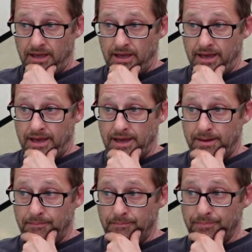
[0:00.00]

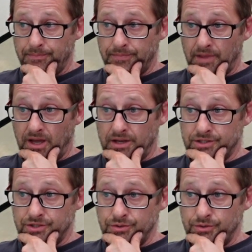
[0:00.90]
I
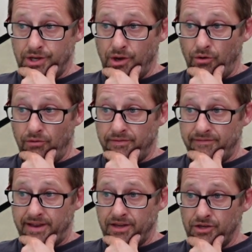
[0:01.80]
do know of a
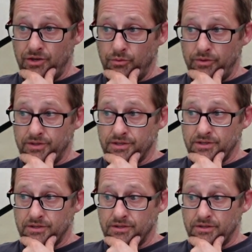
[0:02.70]
venue
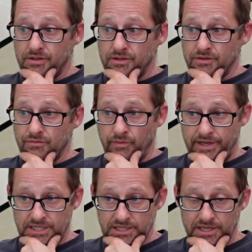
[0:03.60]
that's
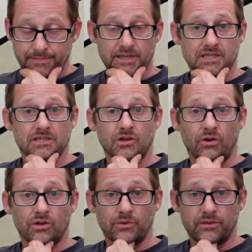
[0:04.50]
recently been
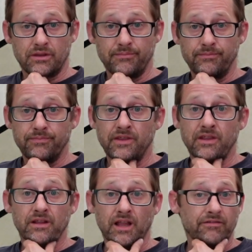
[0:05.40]
stocked with them.
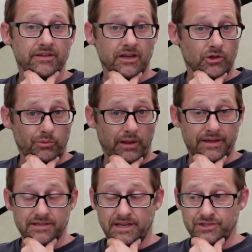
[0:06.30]
Lovely little
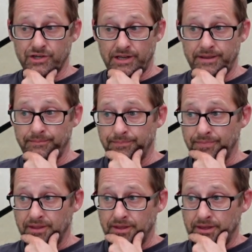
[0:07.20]
place actually.
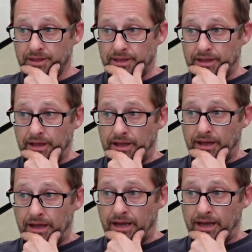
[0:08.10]

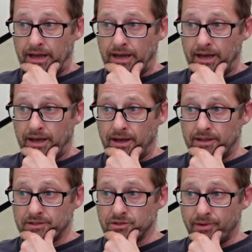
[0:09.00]

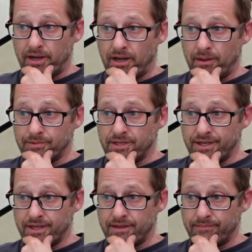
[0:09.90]
It's on my club
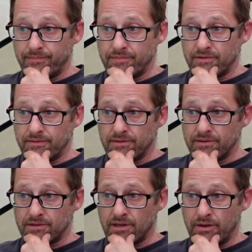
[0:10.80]
ticket.
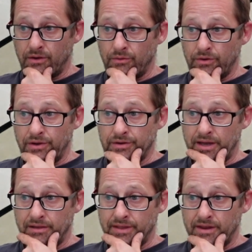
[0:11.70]
So I'll go
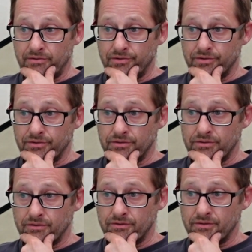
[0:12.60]
down there and
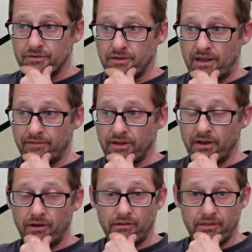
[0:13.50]
have a
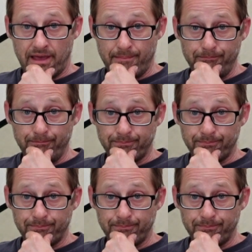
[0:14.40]
go at them.